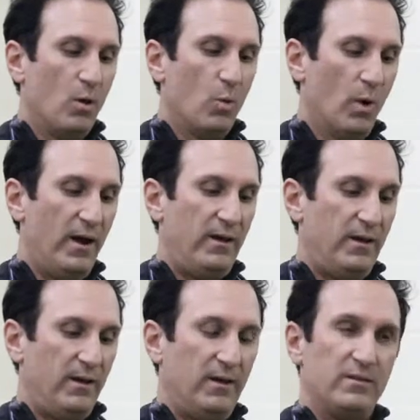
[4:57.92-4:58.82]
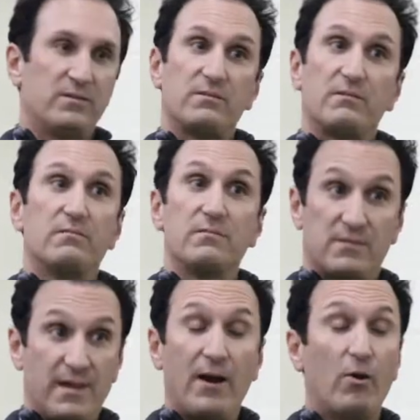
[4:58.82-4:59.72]
What is
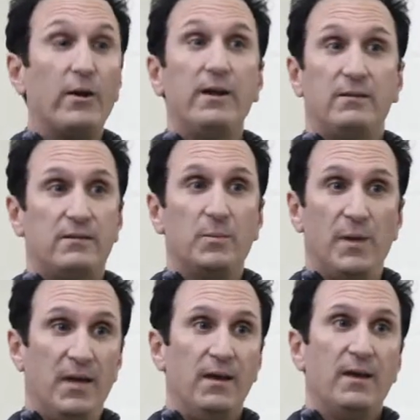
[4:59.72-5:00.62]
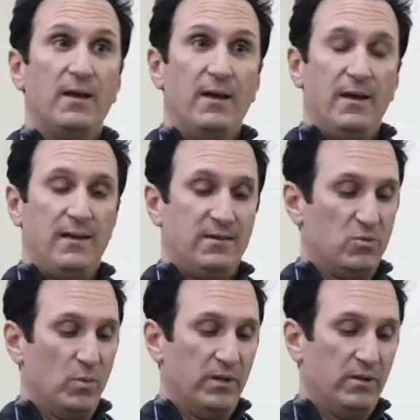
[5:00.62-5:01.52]
scary to me
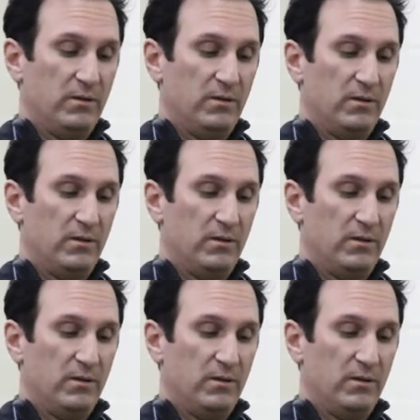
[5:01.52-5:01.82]
is when